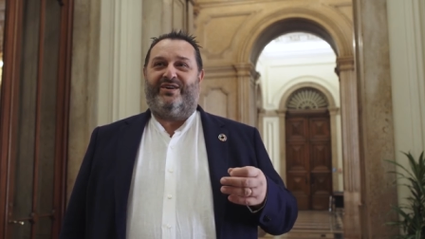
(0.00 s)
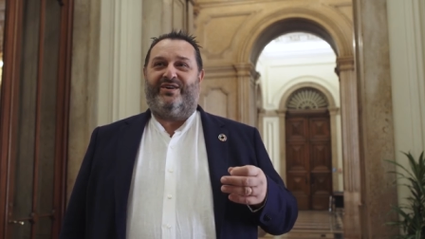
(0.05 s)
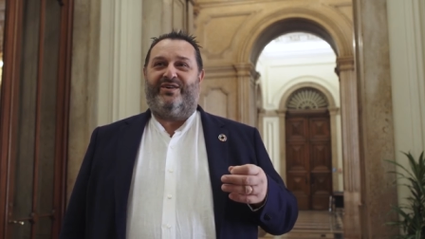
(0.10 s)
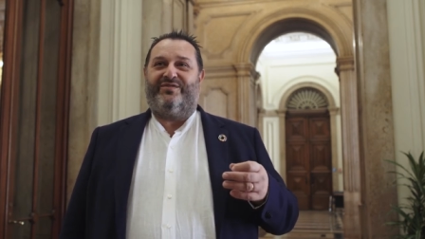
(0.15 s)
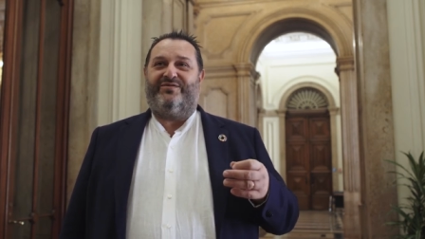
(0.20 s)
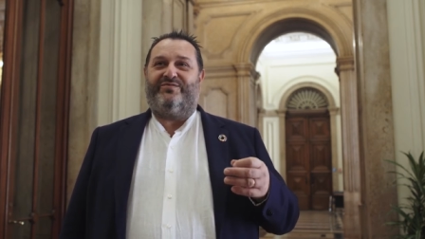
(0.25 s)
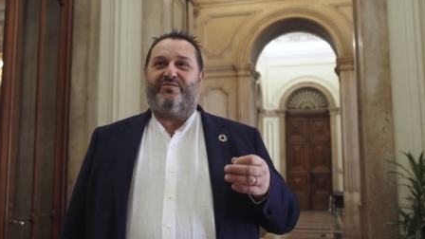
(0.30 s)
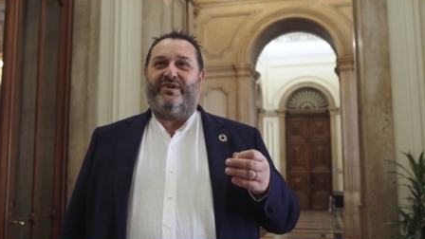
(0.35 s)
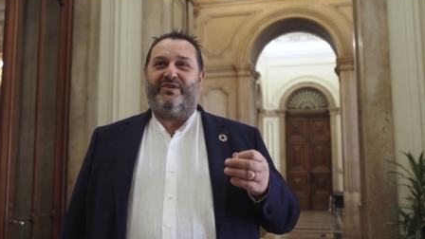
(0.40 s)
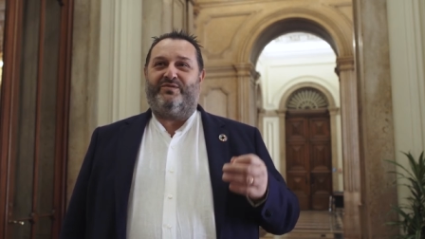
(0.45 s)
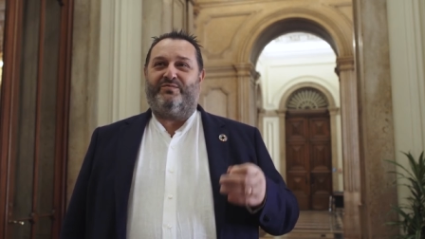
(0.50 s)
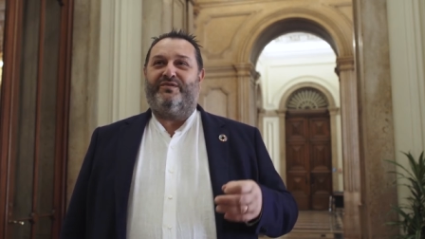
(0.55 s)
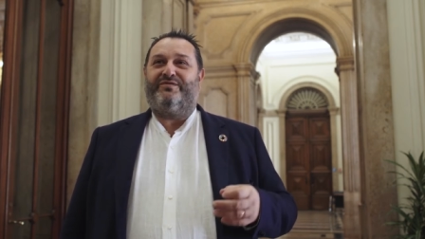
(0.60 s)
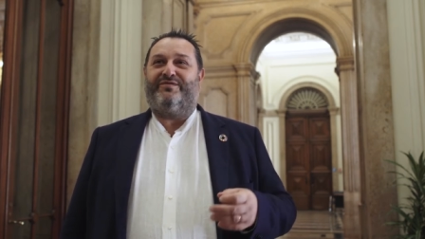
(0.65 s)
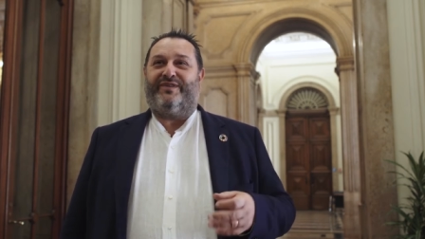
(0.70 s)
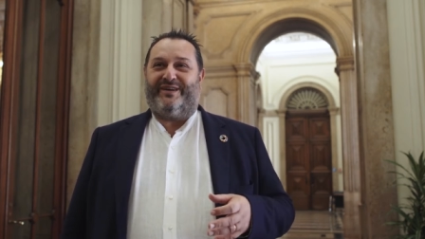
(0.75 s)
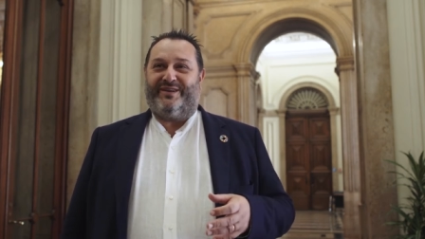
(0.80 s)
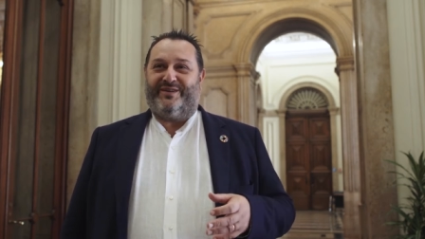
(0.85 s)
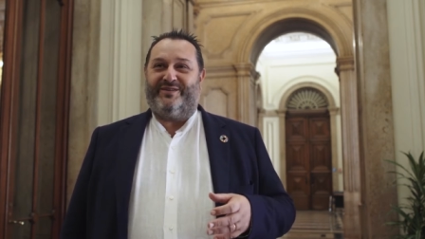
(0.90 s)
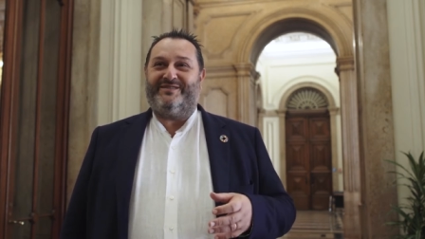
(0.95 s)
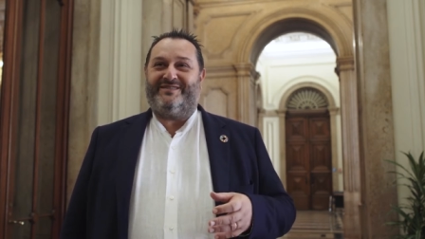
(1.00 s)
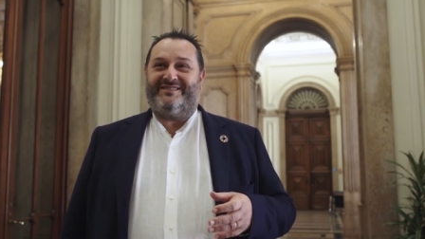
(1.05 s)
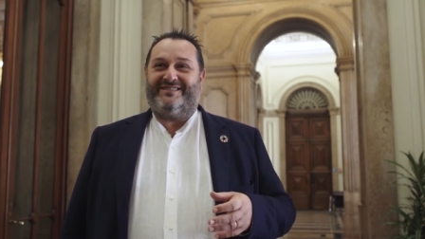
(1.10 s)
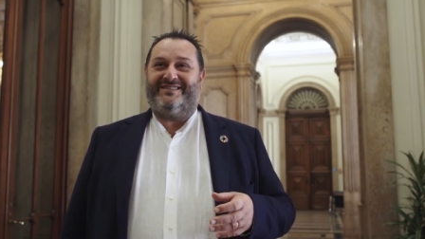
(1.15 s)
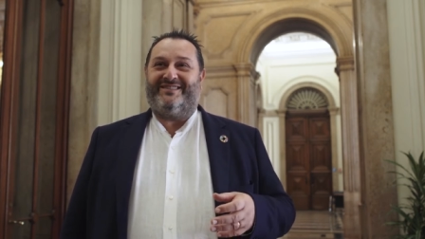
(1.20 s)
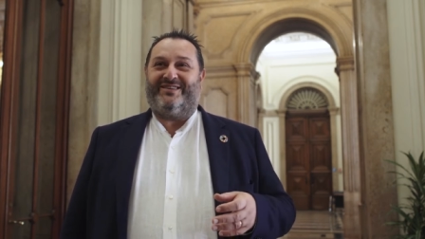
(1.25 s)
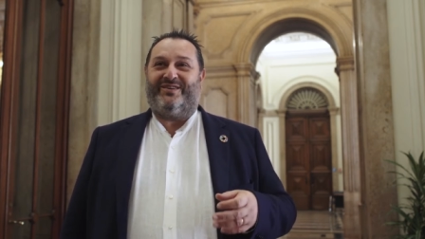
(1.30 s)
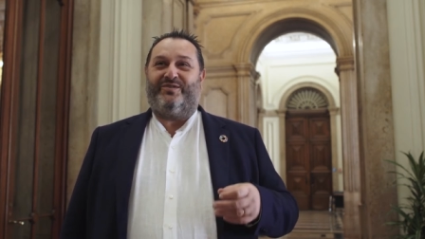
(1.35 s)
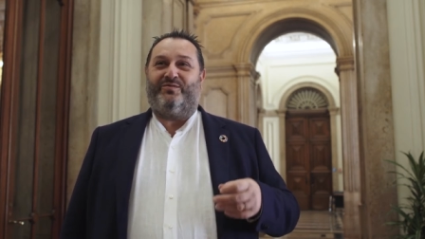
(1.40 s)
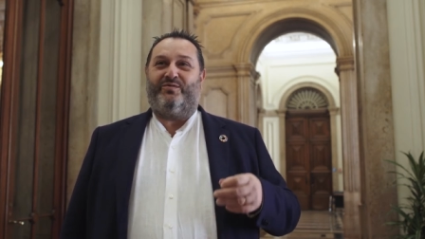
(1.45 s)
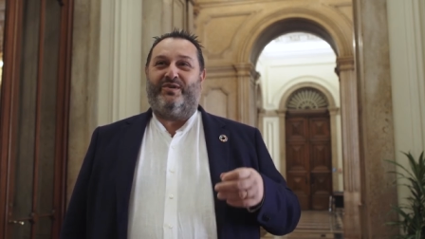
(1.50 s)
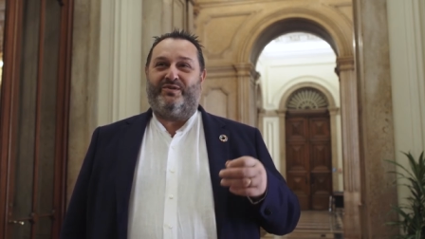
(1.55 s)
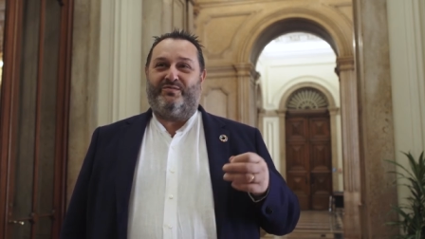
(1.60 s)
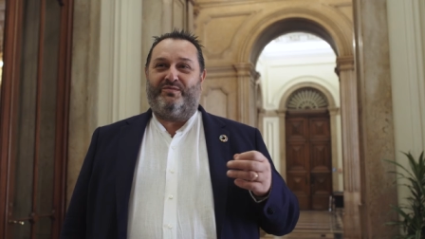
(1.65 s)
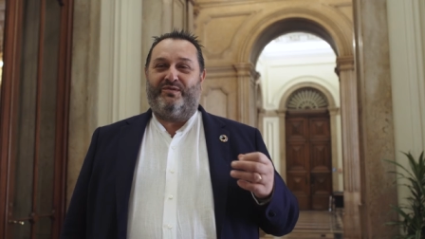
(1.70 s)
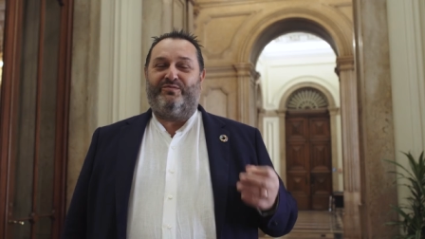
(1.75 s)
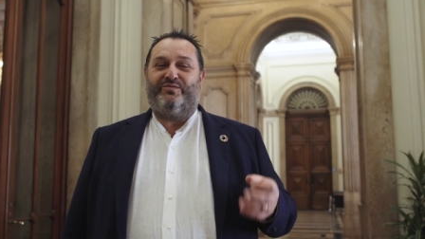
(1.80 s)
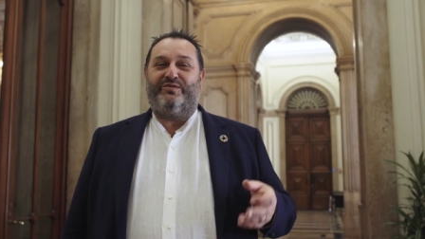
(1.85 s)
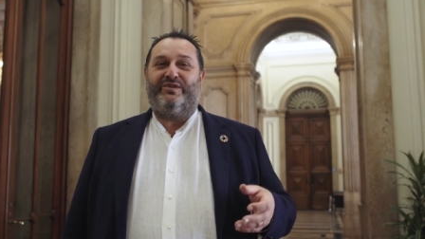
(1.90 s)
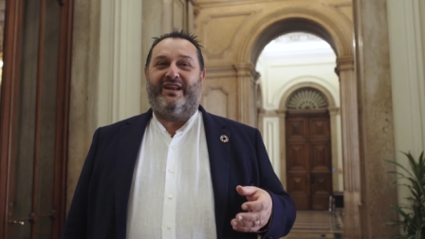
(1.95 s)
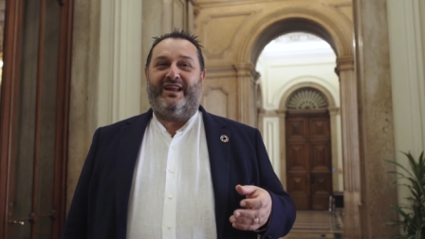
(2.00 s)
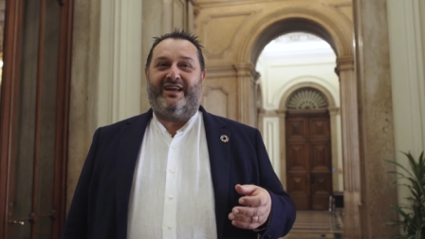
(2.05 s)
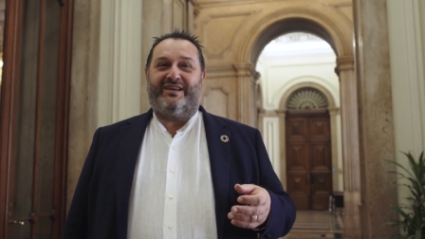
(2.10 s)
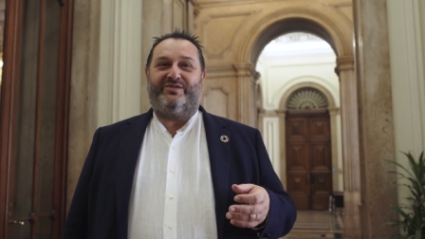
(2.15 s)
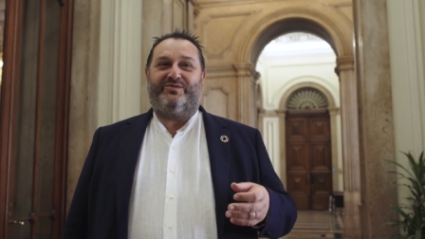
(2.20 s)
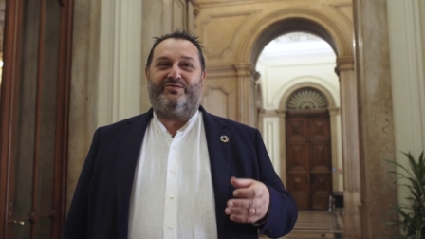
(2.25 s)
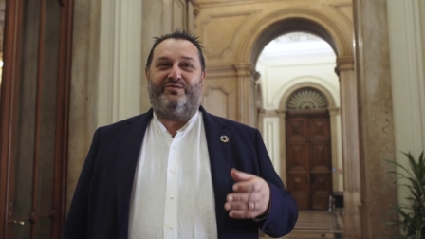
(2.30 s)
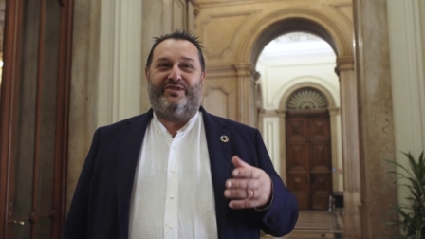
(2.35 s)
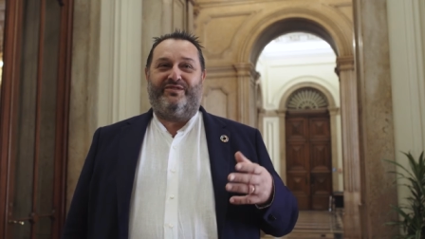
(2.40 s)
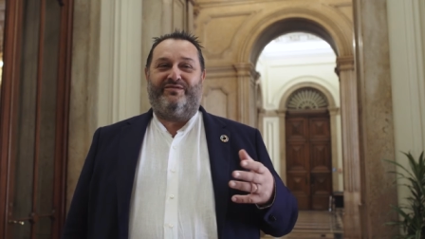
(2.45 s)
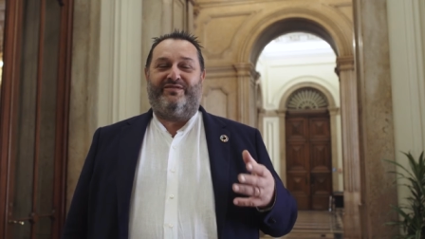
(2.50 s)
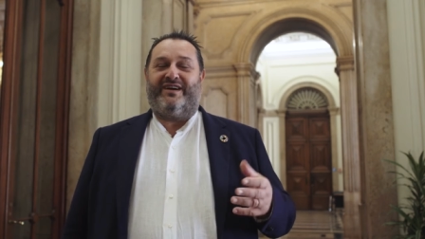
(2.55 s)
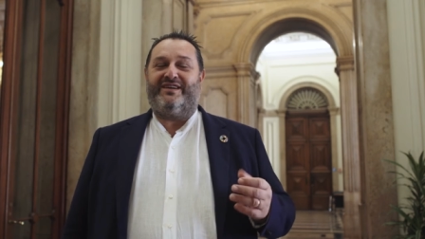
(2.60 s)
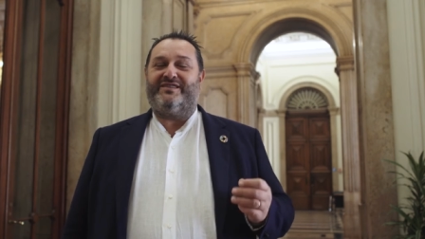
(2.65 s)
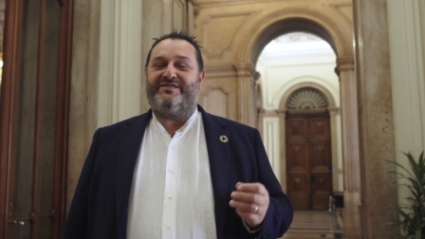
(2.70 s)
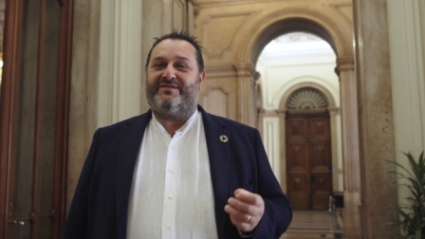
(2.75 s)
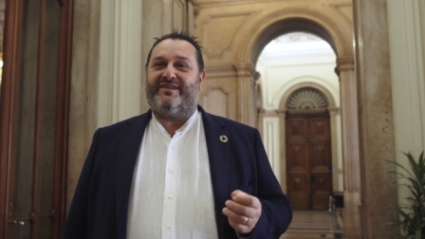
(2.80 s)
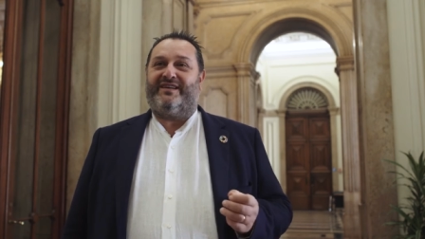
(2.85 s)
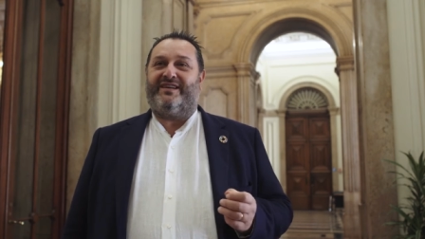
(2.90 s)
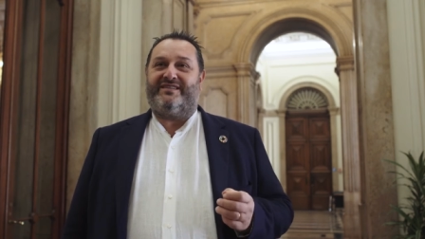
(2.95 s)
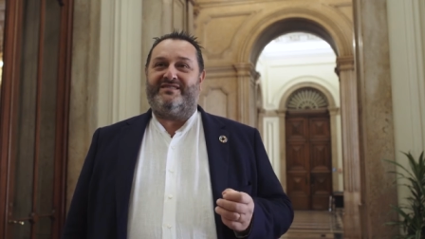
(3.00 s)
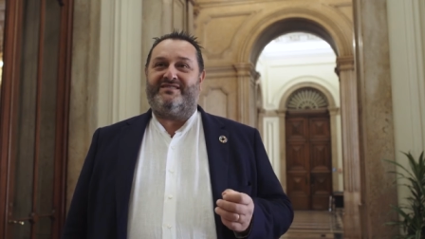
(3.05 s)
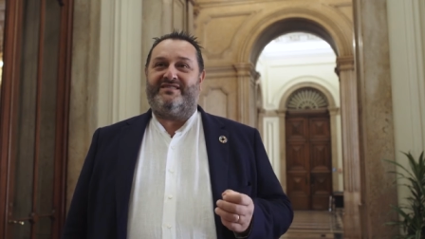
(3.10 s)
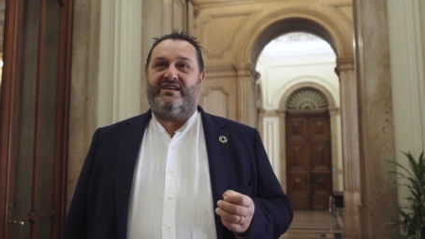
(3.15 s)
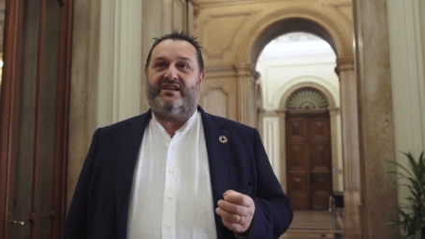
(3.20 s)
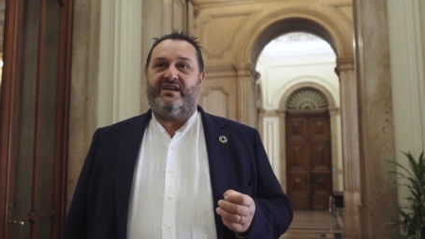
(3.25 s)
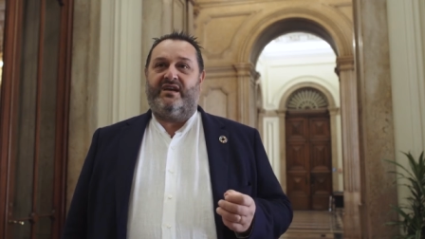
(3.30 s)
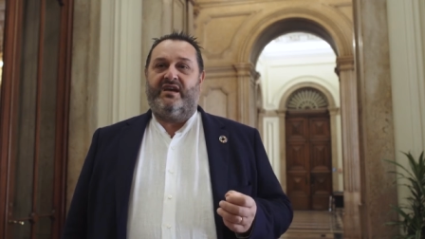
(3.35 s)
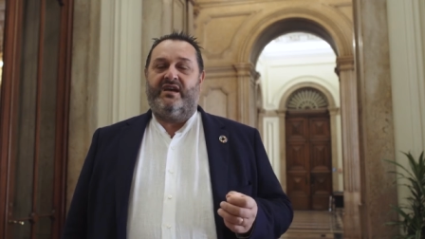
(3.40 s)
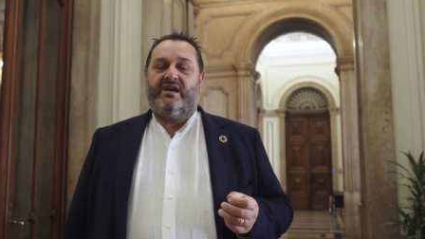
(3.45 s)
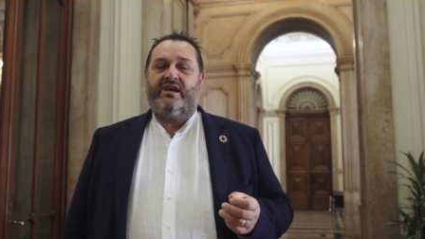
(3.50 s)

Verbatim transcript: of what we finance or what we would like to advise financing.